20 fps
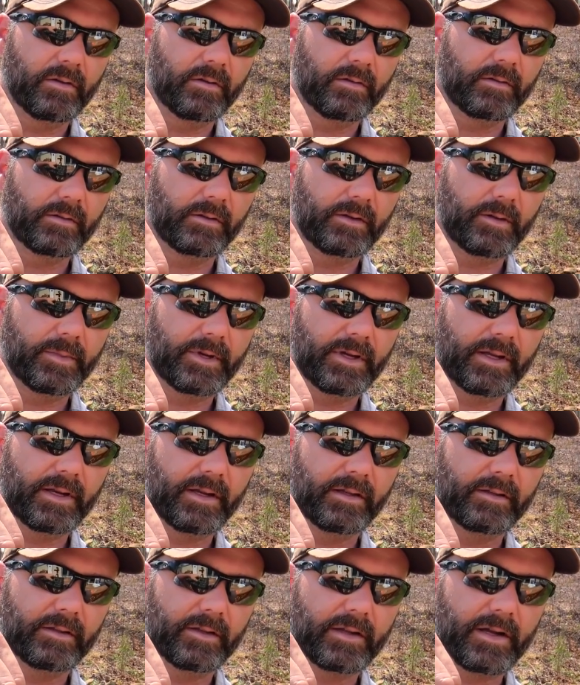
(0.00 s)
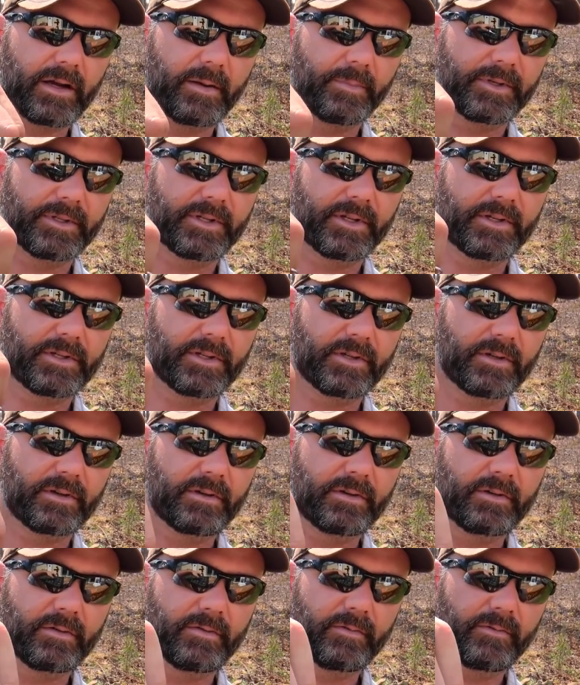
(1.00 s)
We're eliminating the
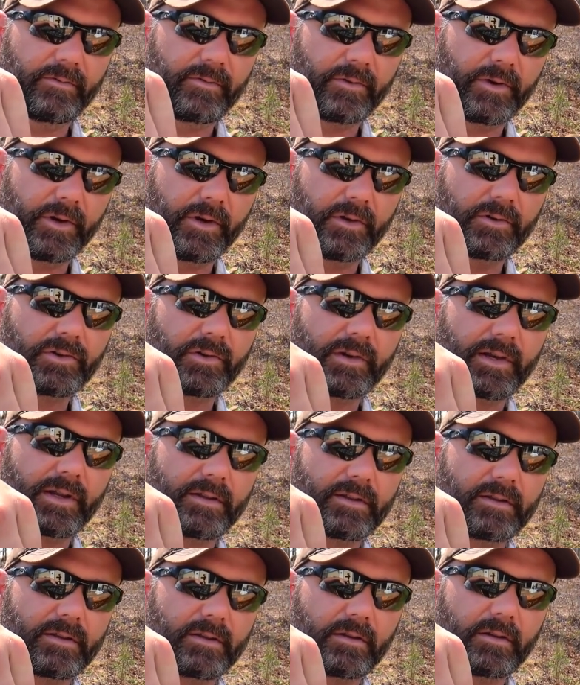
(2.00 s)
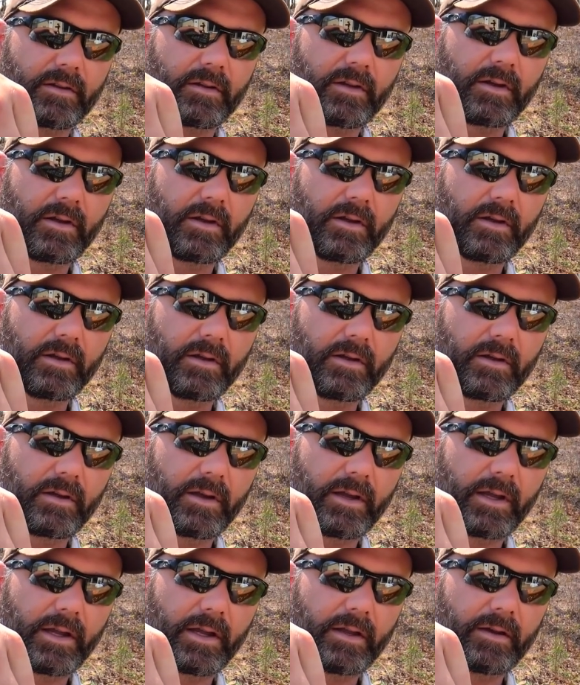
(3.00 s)
competition for nutrients,
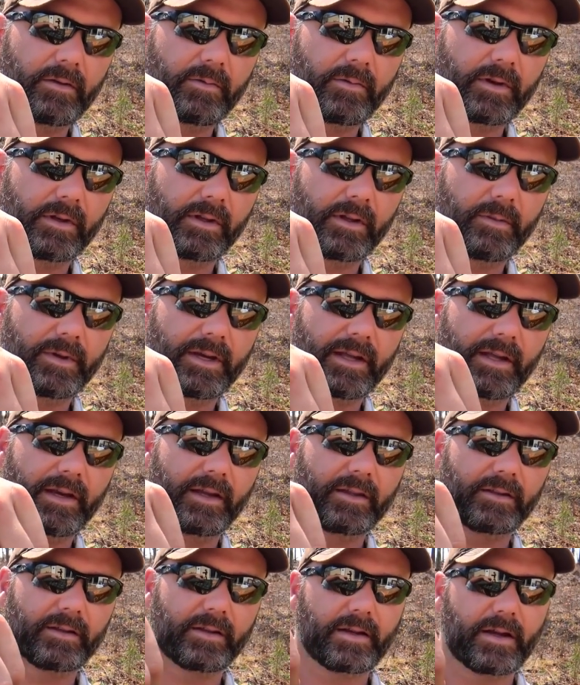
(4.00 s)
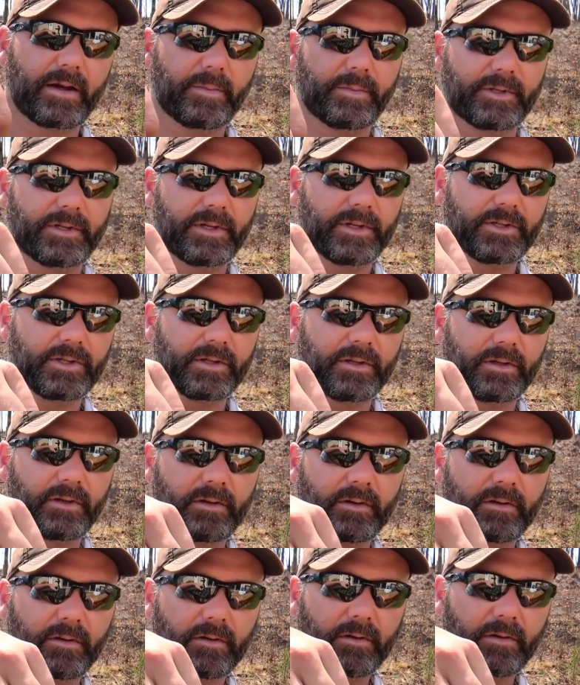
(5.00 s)
and we're eliminating the
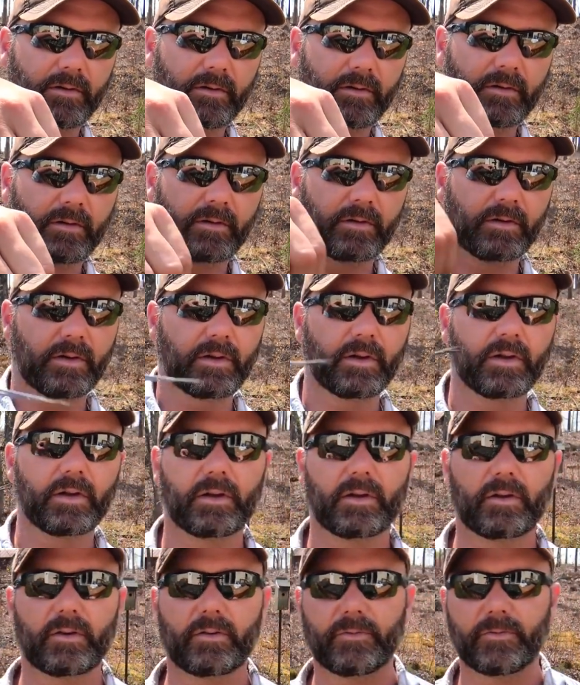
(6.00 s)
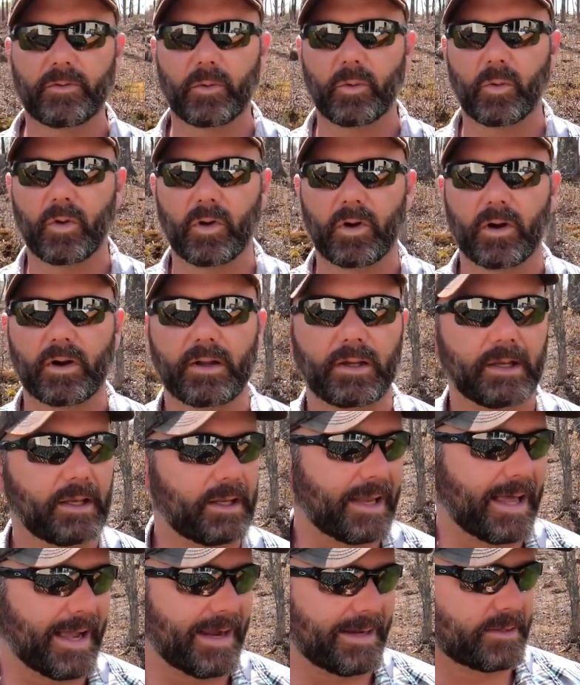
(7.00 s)
competition for
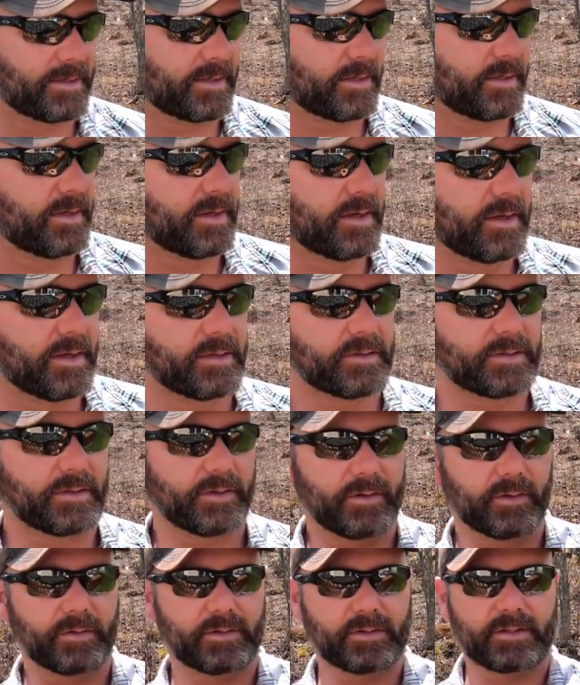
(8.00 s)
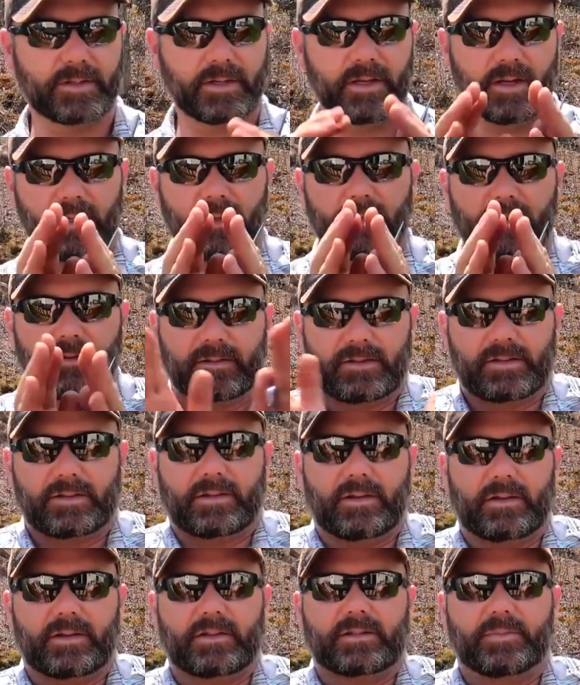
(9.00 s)
light. So you'll see they're
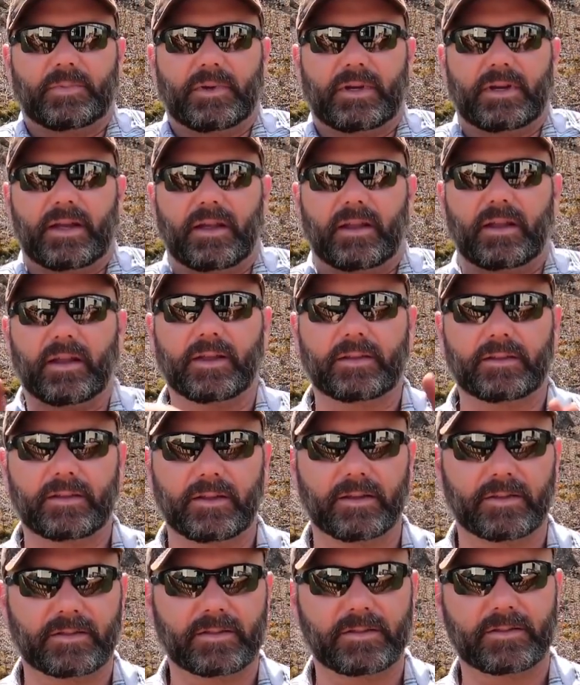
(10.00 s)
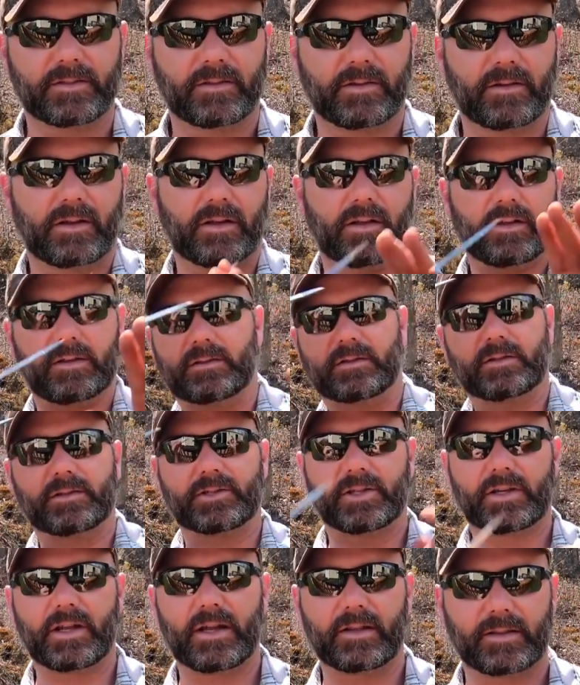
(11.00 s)
starting to spread out like this because they're all
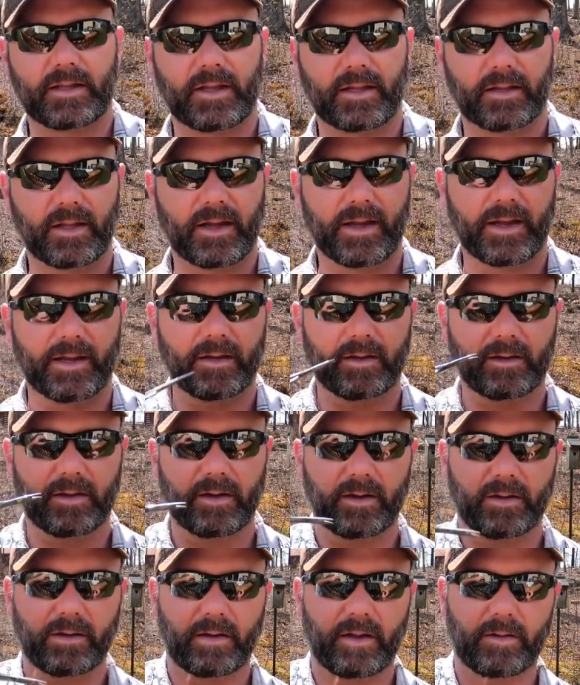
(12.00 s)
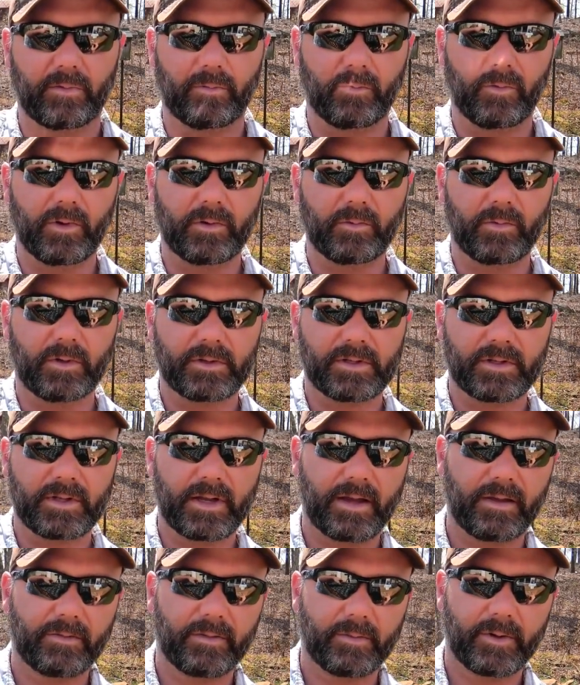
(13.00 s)
searching out that light, and one wants
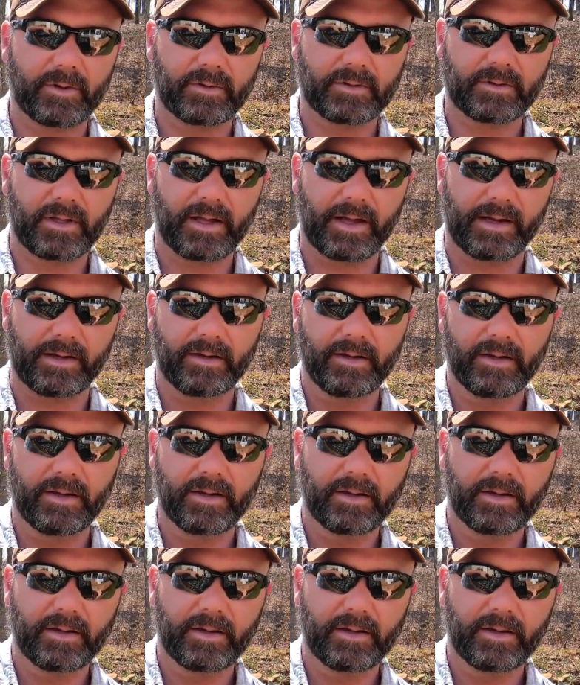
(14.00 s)
to have the most light.